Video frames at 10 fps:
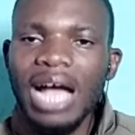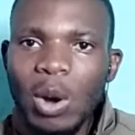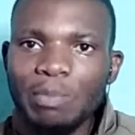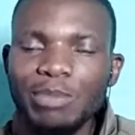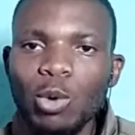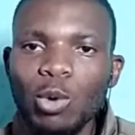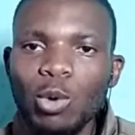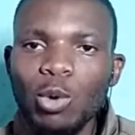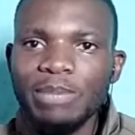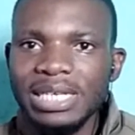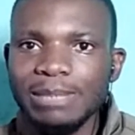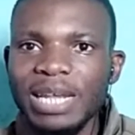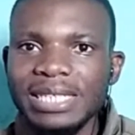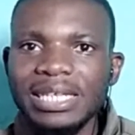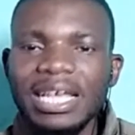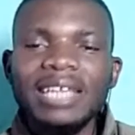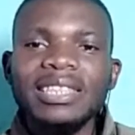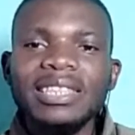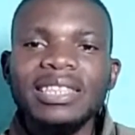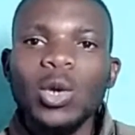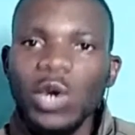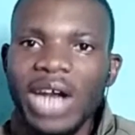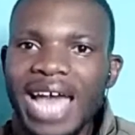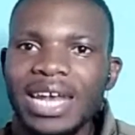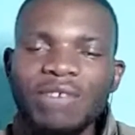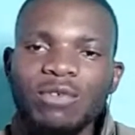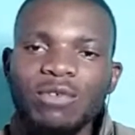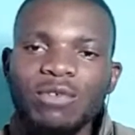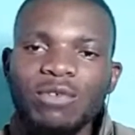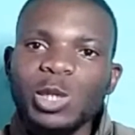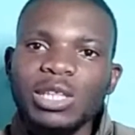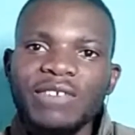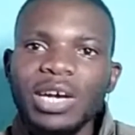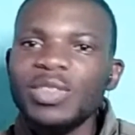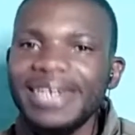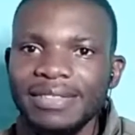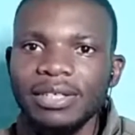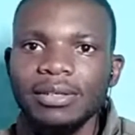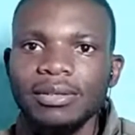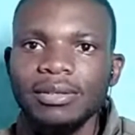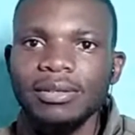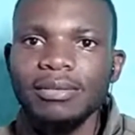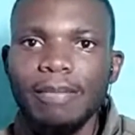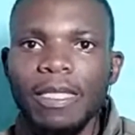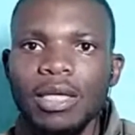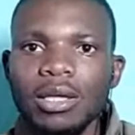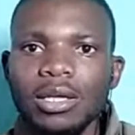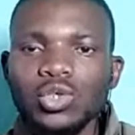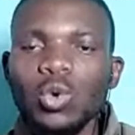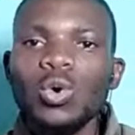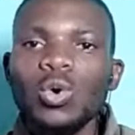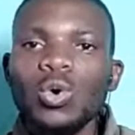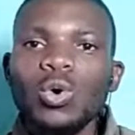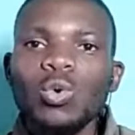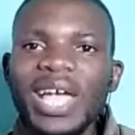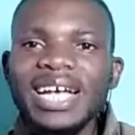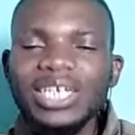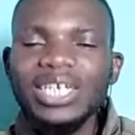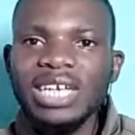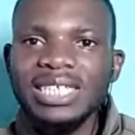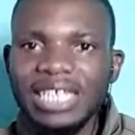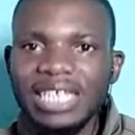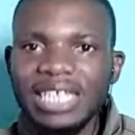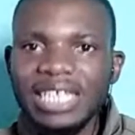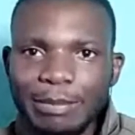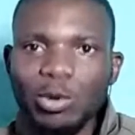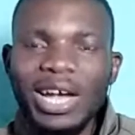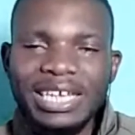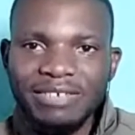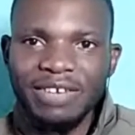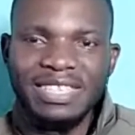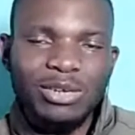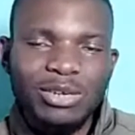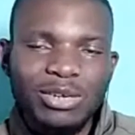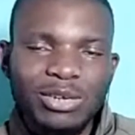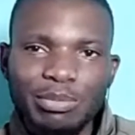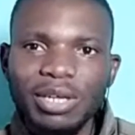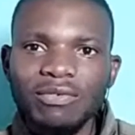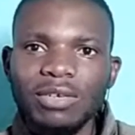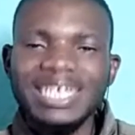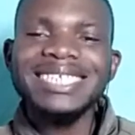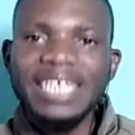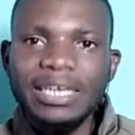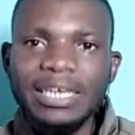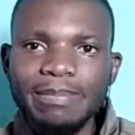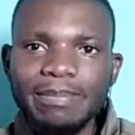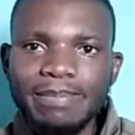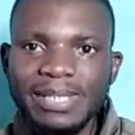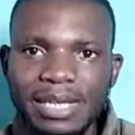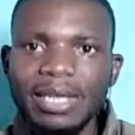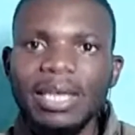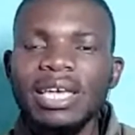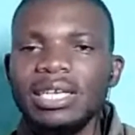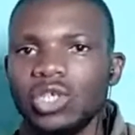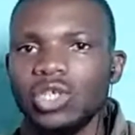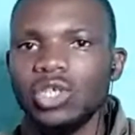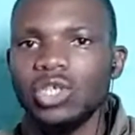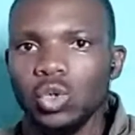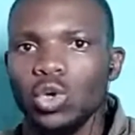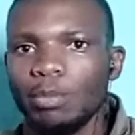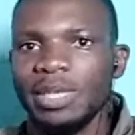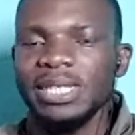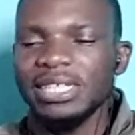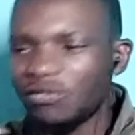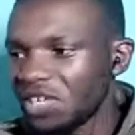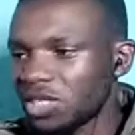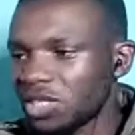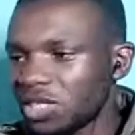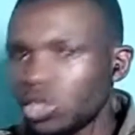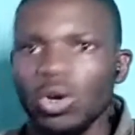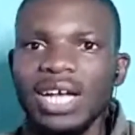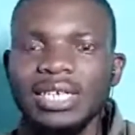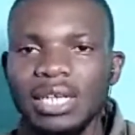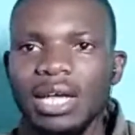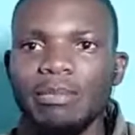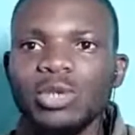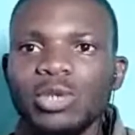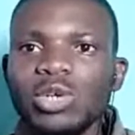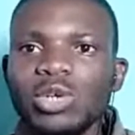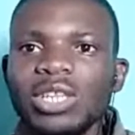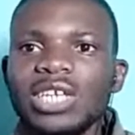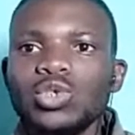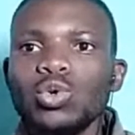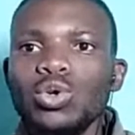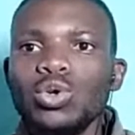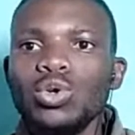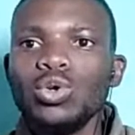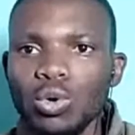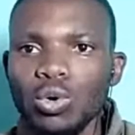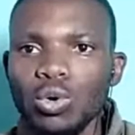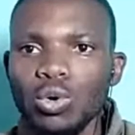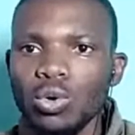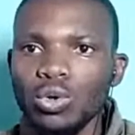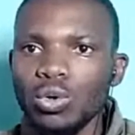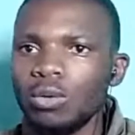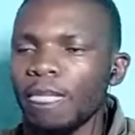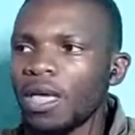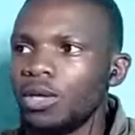Our people will be displaced. They will run away from South Africa with nothing. So why can't you just keep quiet, ZANU PF? Just keep Z and do your business, fix your country, make sure that you